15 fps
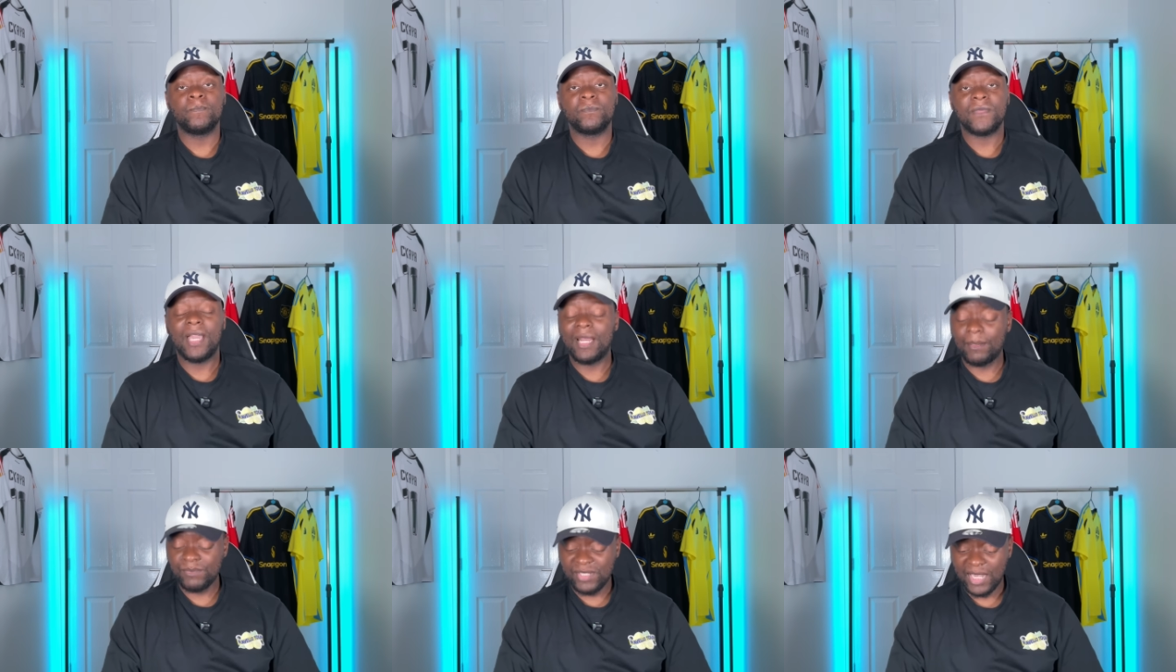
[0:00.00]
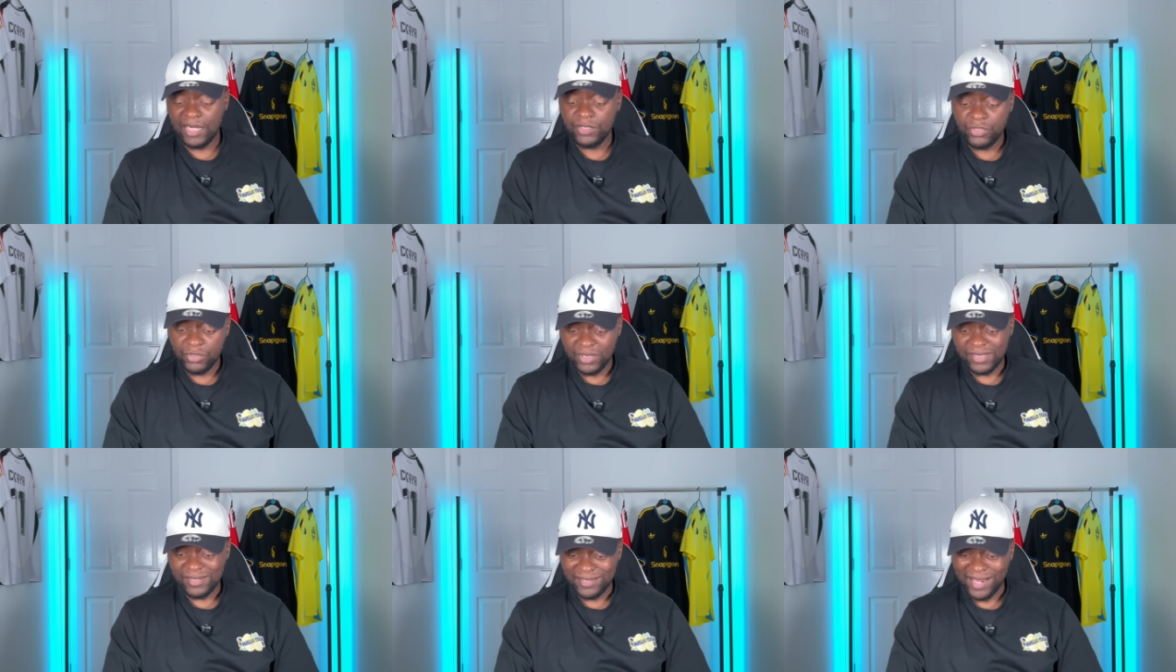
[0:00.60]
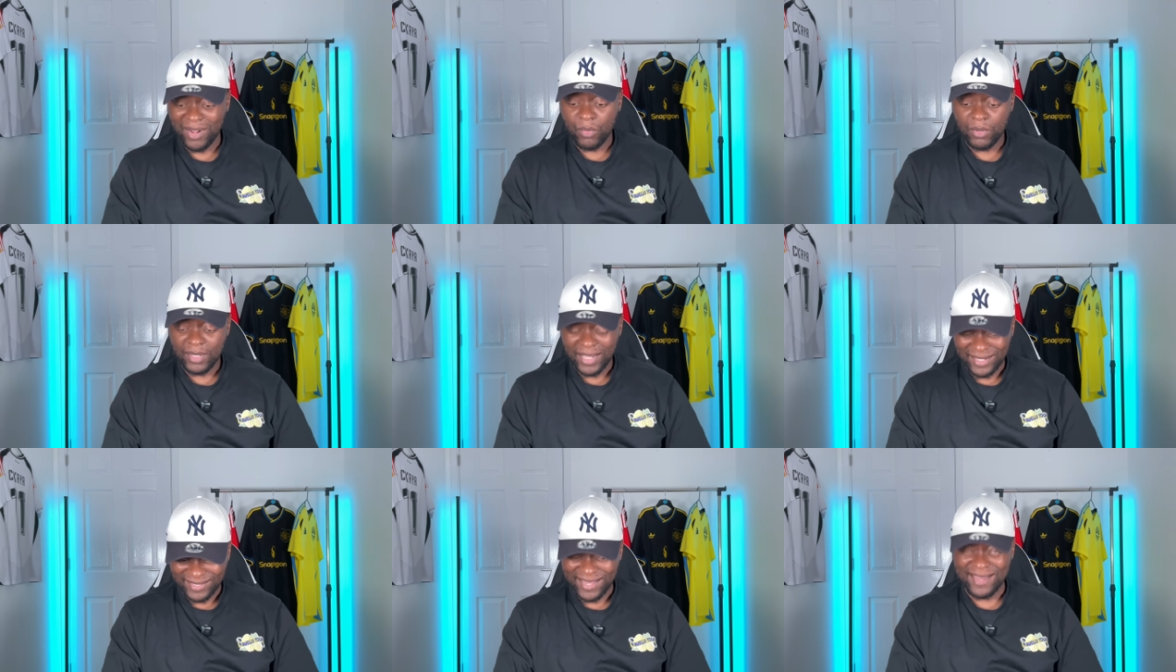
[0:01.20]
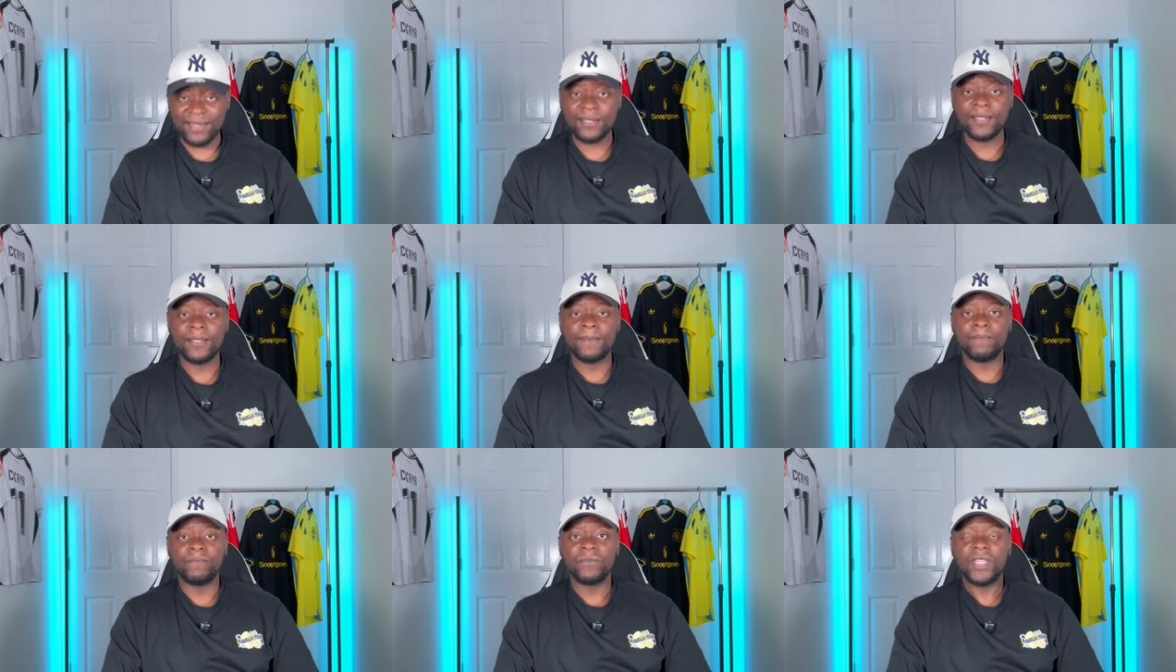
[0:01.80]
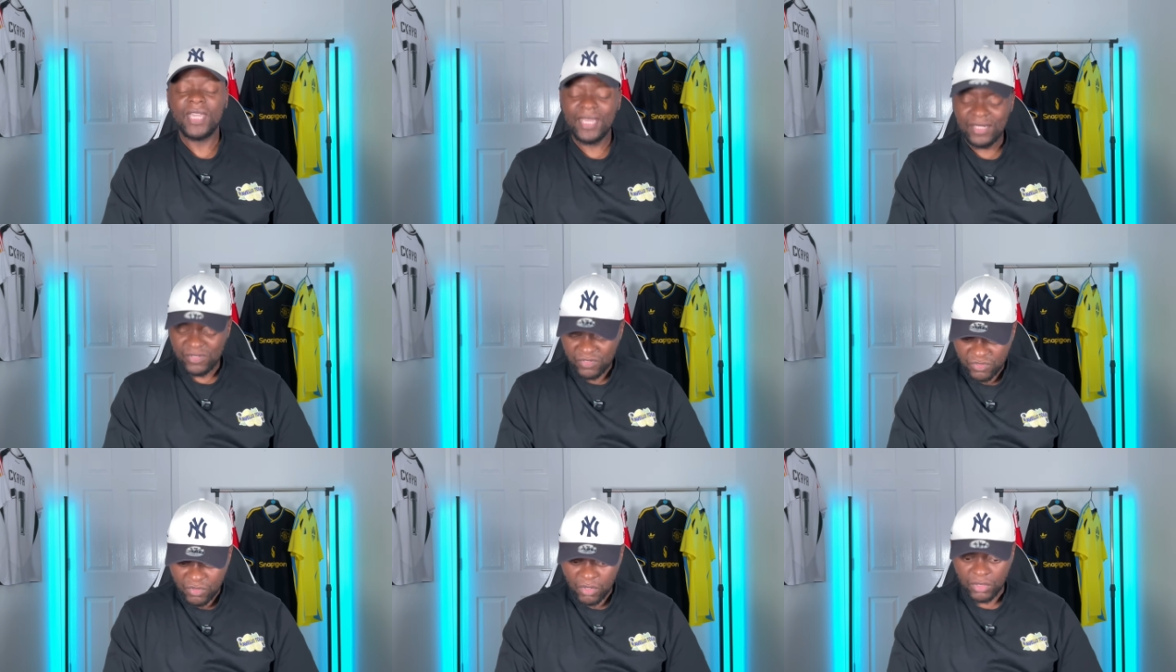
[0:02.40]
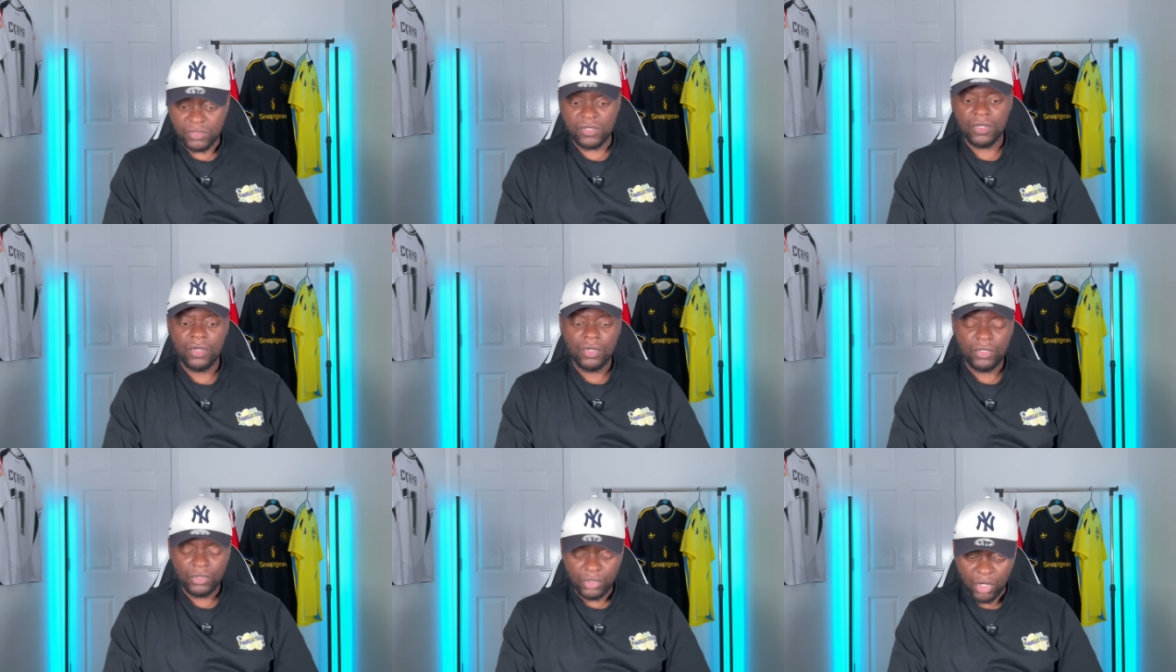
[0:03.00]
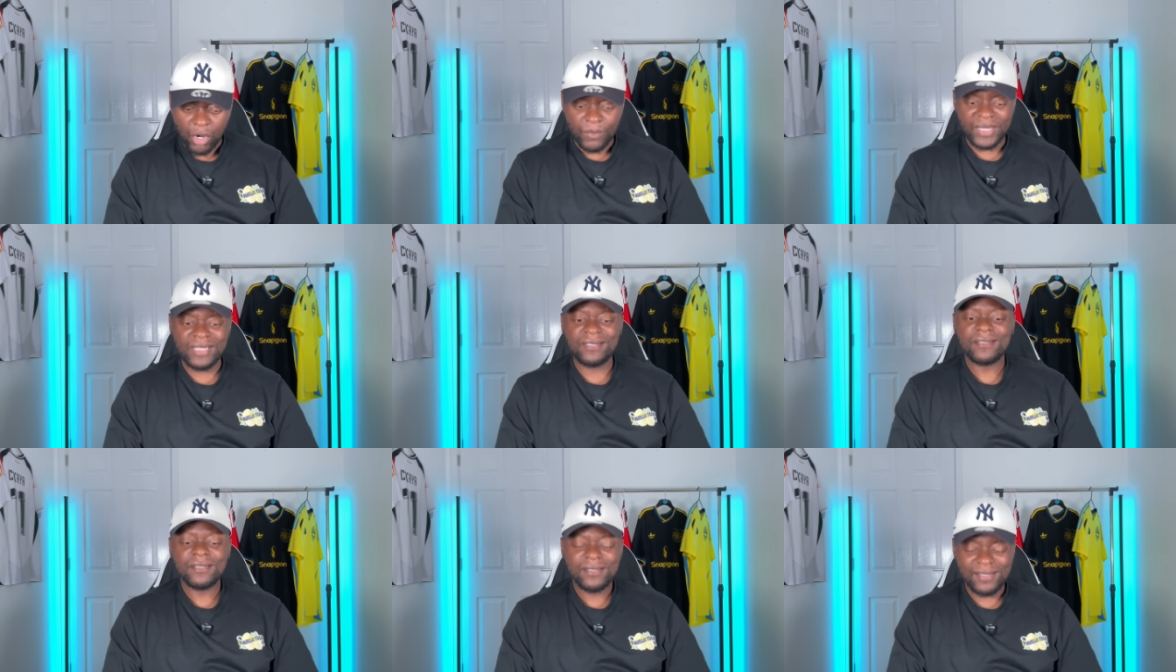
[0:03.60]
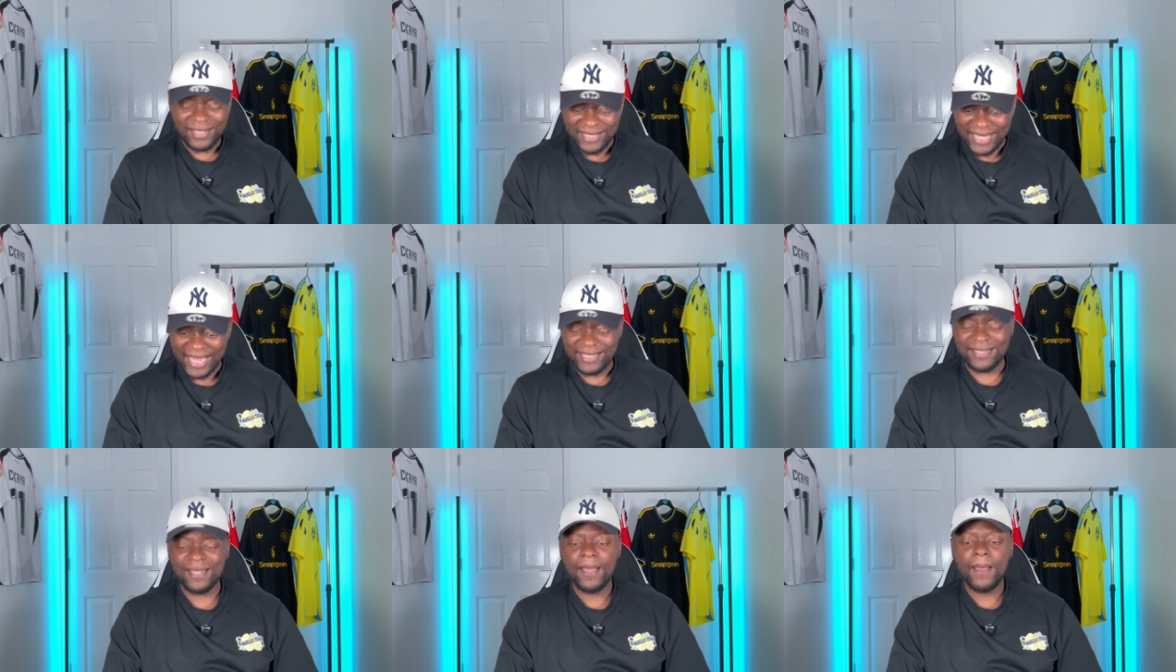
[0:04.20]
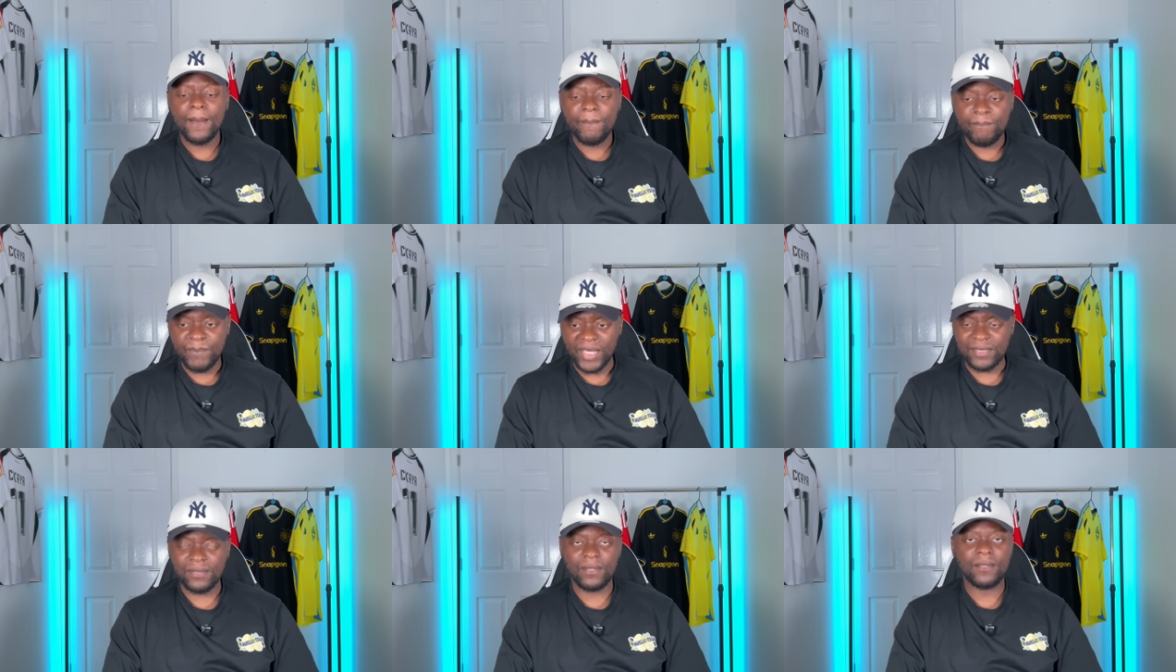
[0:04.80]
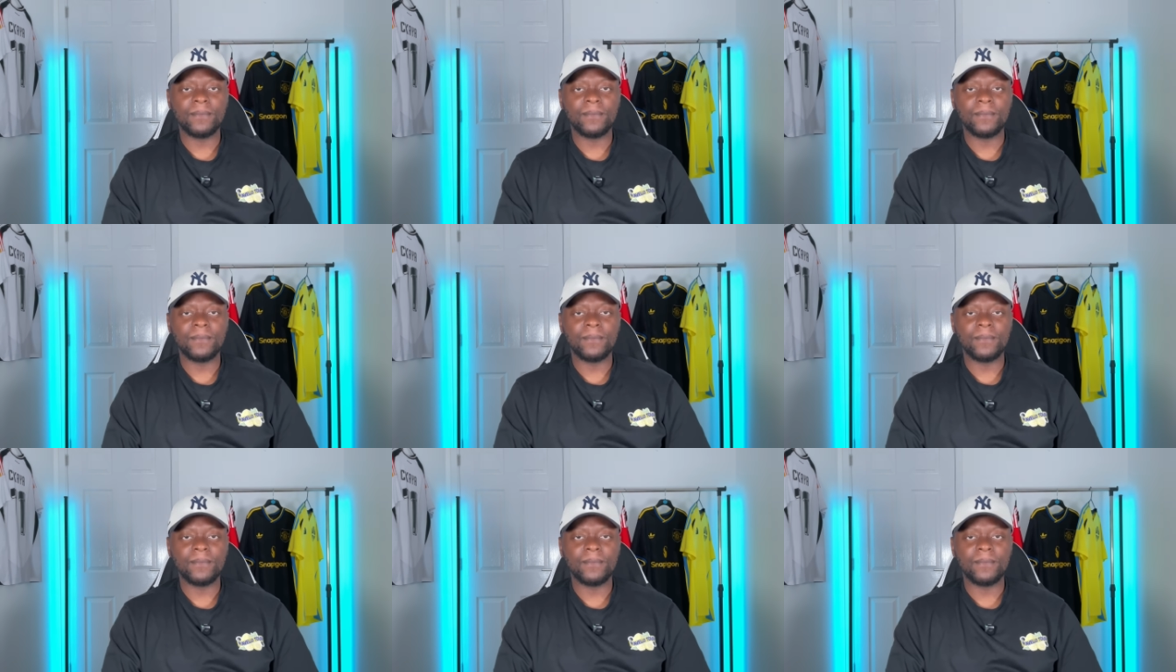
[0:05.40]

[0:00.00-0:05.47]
And I'm telling you this now again. It's not going to get better.